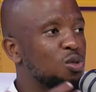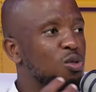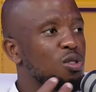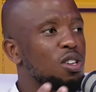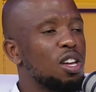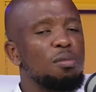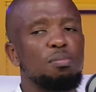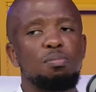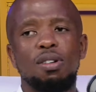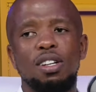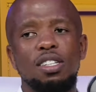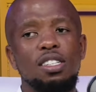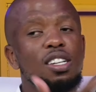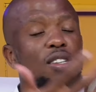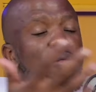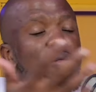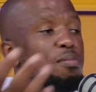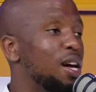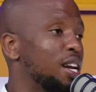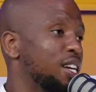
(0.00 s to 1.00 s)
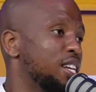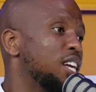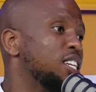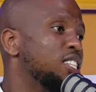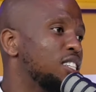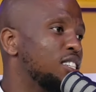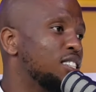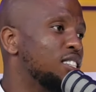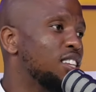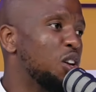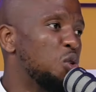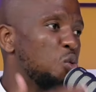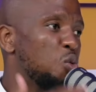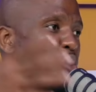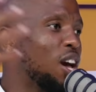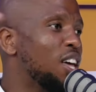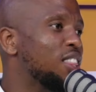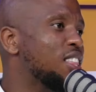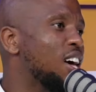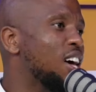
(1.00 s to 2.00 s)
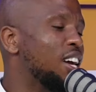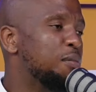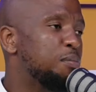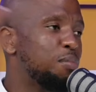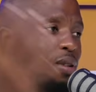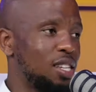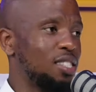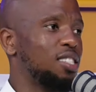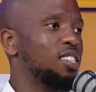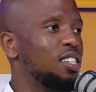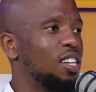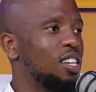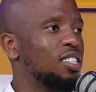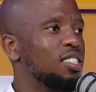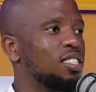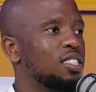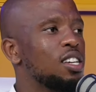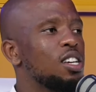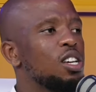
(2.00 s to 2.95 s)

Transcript: You can predict marriages and weather and presidents.